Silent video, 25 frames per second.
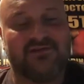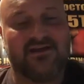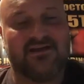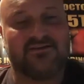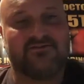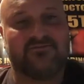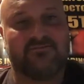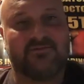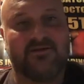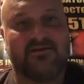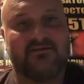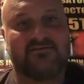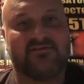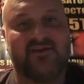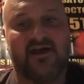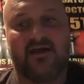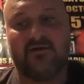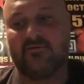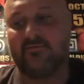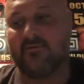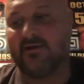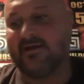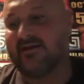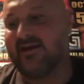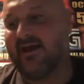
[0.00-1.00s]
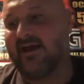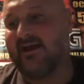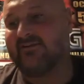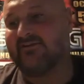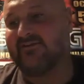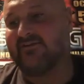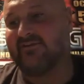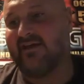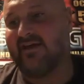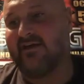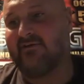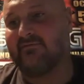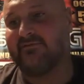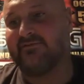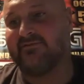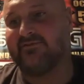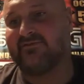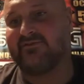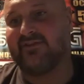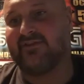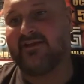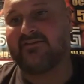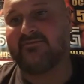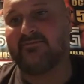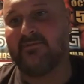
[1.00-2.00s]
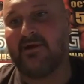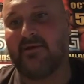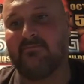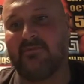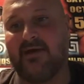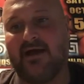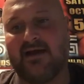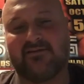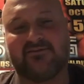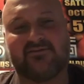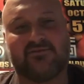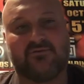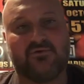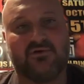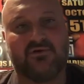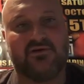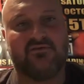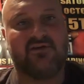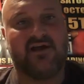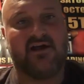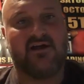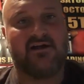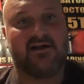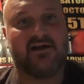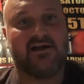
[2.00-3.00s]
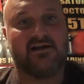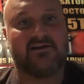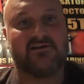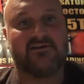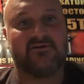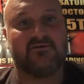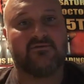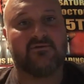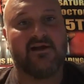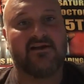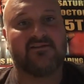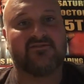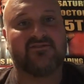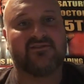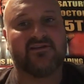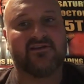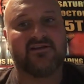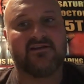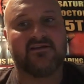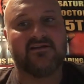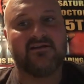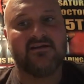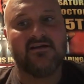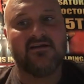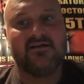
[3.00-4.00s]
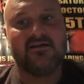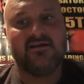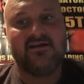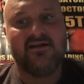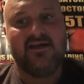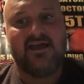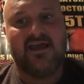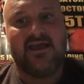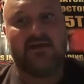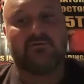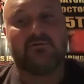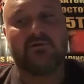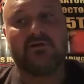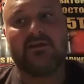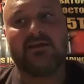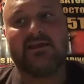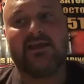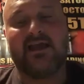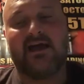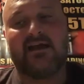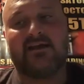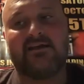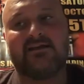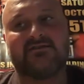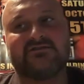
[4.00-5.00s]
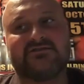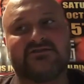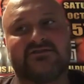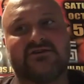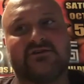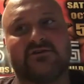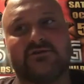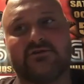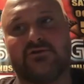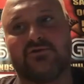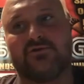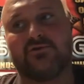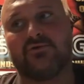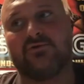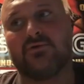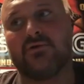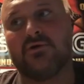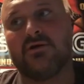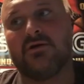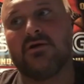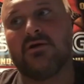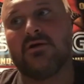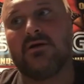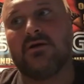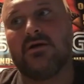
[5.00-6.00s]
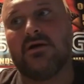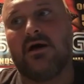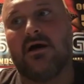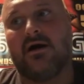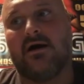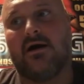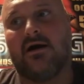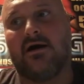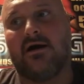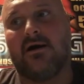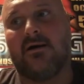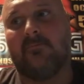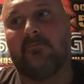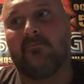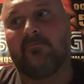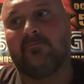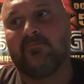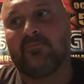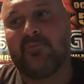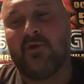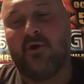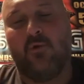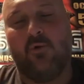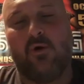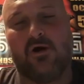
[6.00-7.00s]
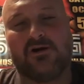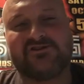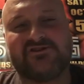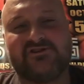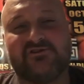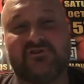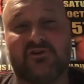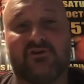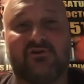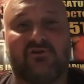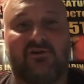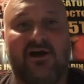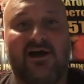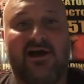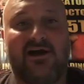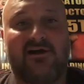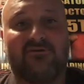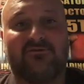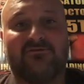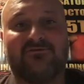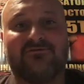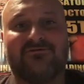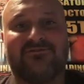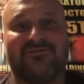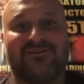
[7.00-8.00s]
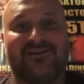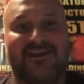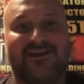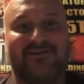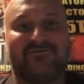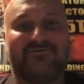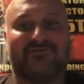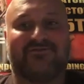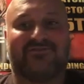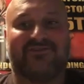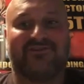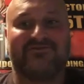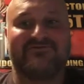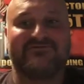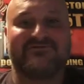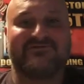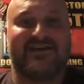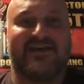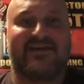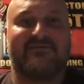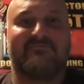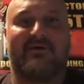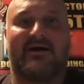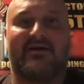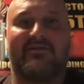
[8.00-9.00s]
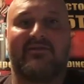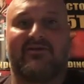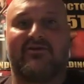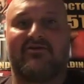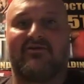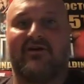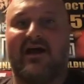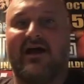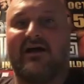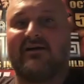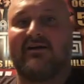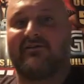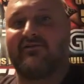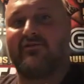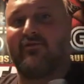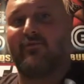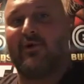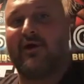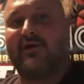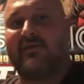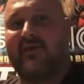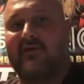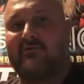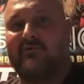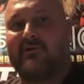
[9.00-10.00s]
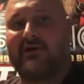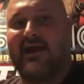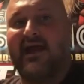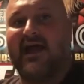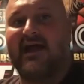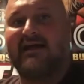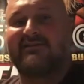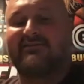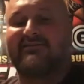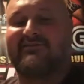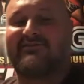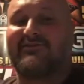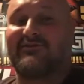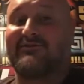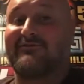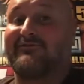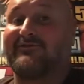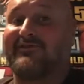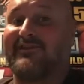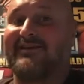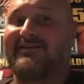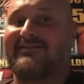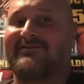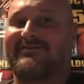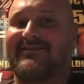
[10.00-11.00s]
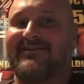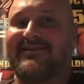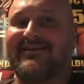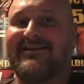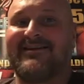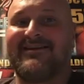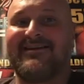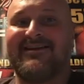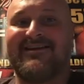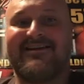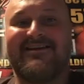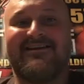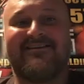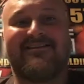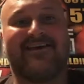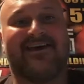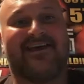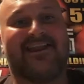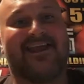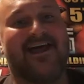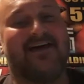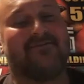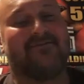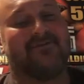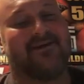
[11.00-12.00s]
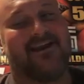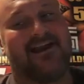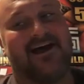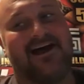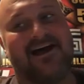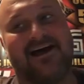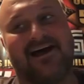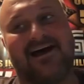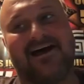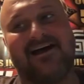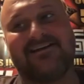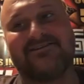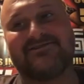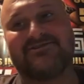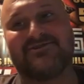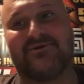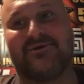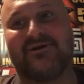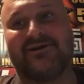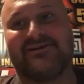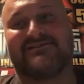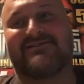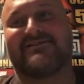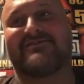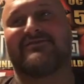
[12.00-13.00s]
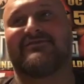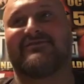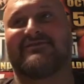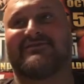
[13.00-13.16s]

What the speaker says: Got to spend time with my dad. So that's my backstory of how I got into wrestling. He really got into watching the crowd. He was entertained by the crowd and the way they react to certain things that happen. And I enjoy it too.